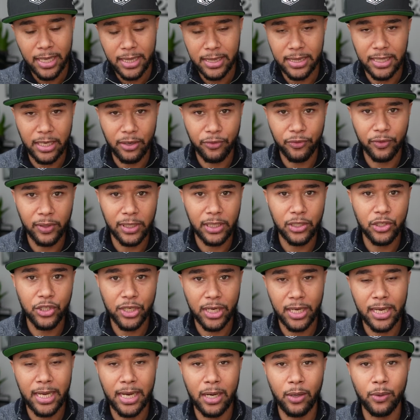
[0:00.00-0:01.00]
definitely
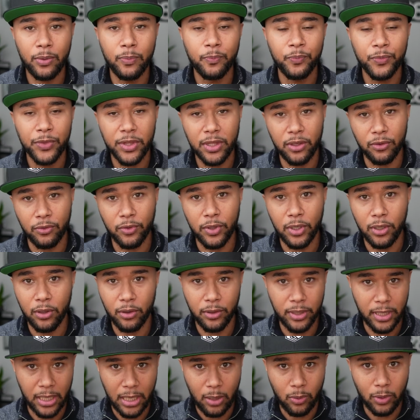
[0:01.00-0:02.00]
check out the
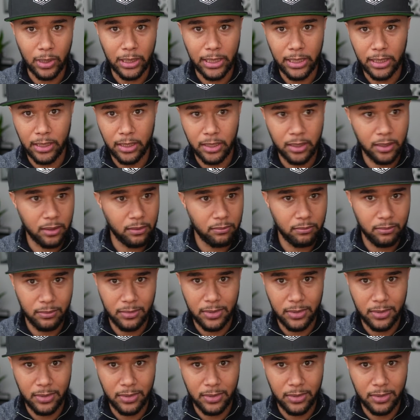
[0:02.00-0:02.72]
video that I will link